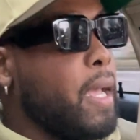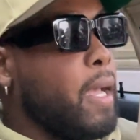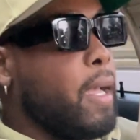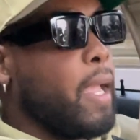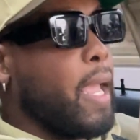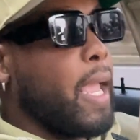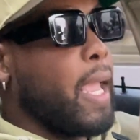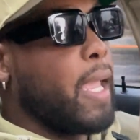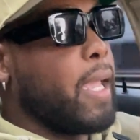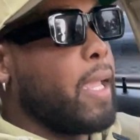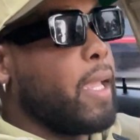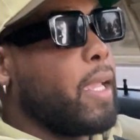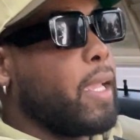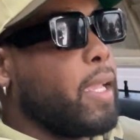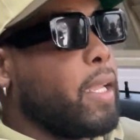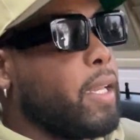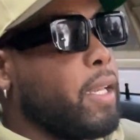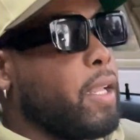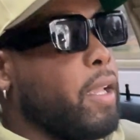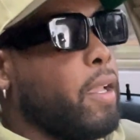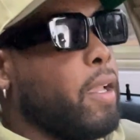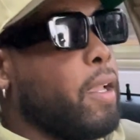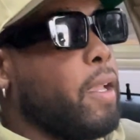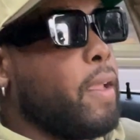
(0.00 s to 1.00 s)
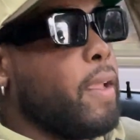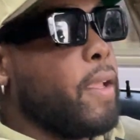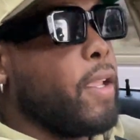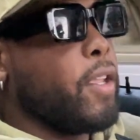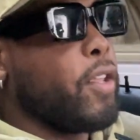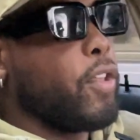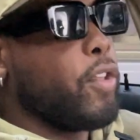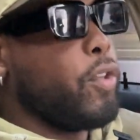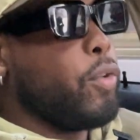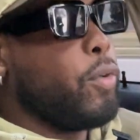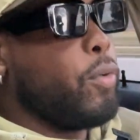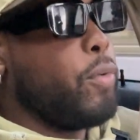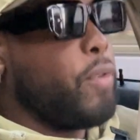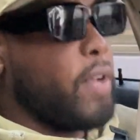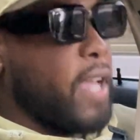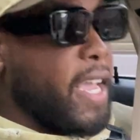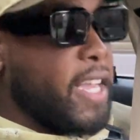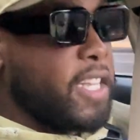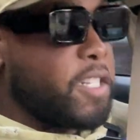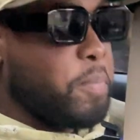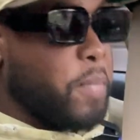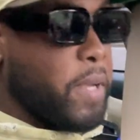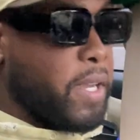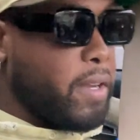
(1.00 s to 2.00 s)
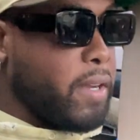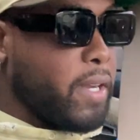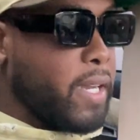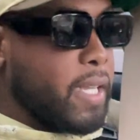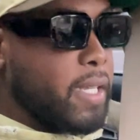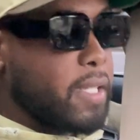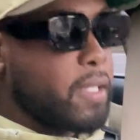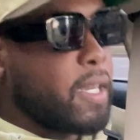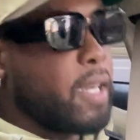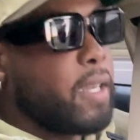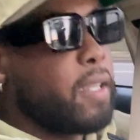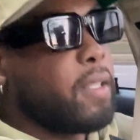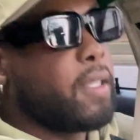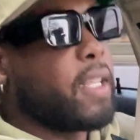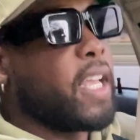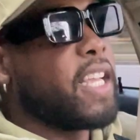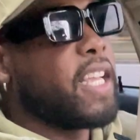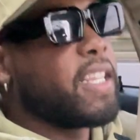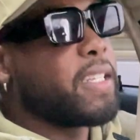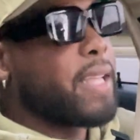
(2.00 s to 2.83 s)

and you experience certain things,